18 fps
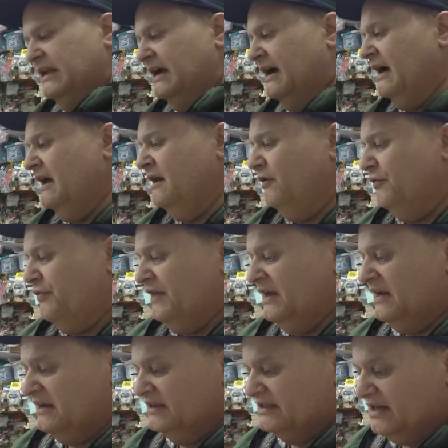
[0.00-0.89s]
don't
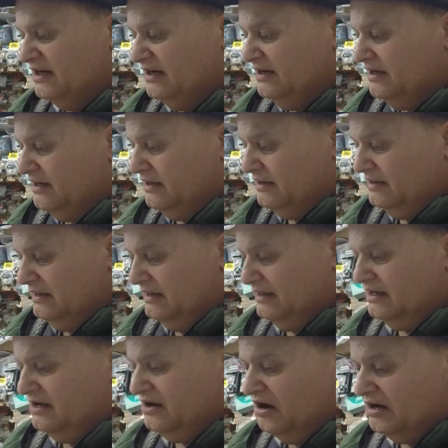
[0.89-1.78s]
think it's
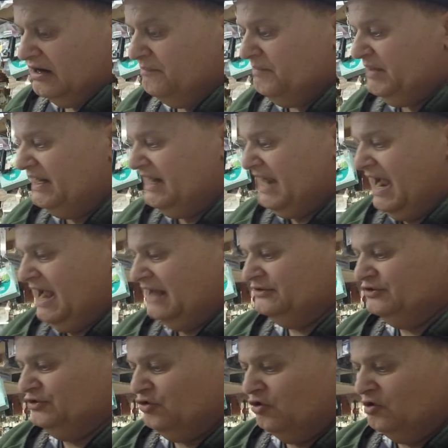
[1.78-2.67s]
gonna be
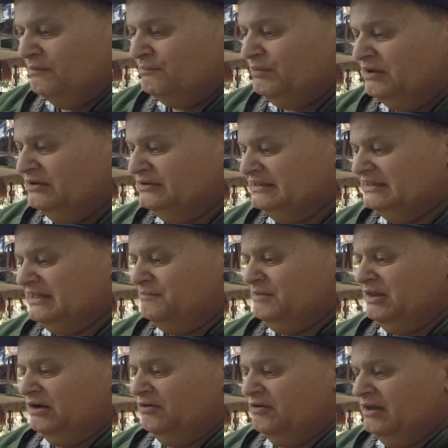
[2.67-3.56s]
as durable as
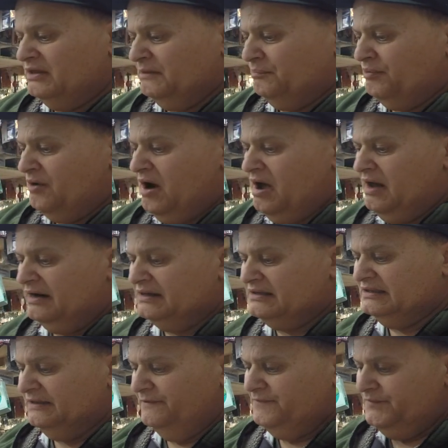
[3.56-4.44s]
some of their other
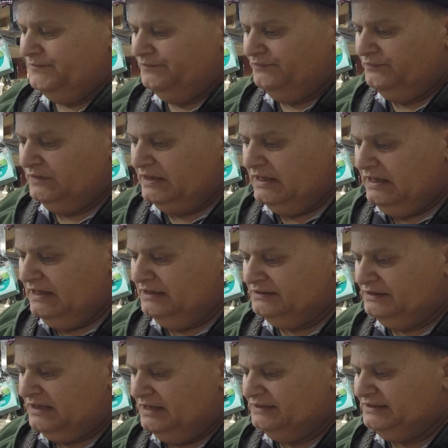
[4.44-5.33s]
products.
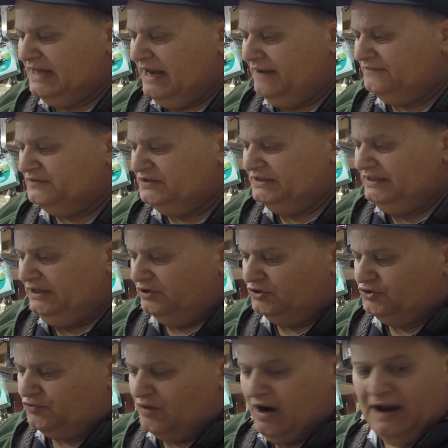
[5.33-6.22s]
It does have
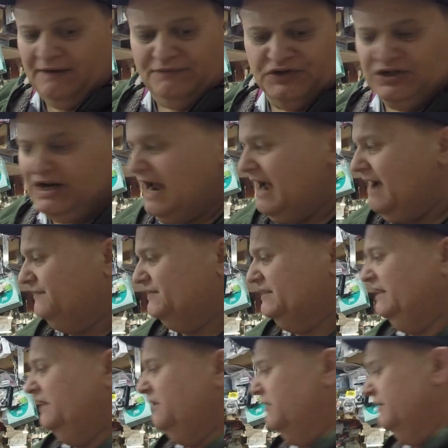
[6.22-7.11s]
steel drive
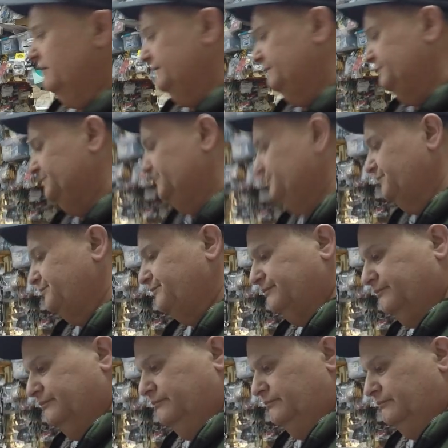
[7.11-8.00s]
shafts here
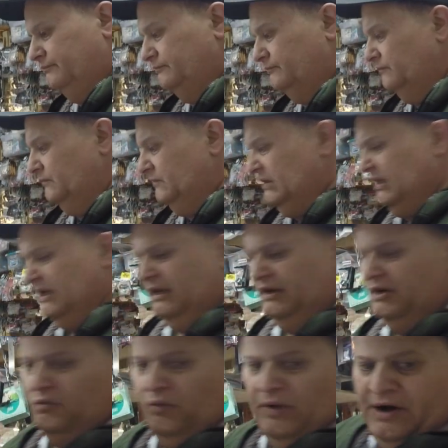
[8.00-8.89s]

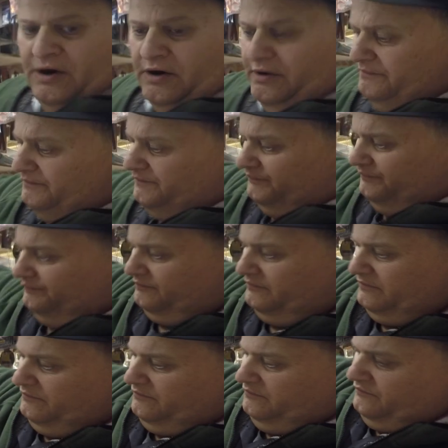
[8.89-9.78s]
in the rear.
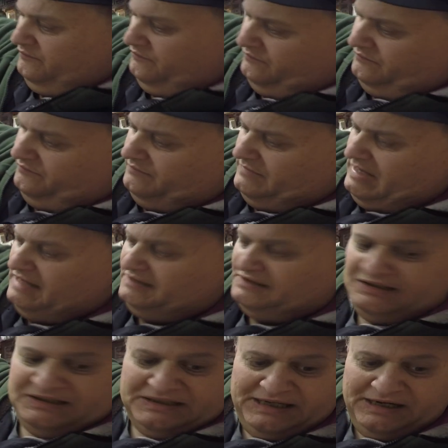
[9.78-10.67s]

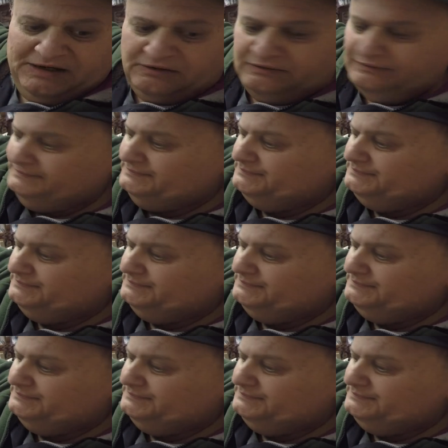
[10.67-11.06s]
That's steel.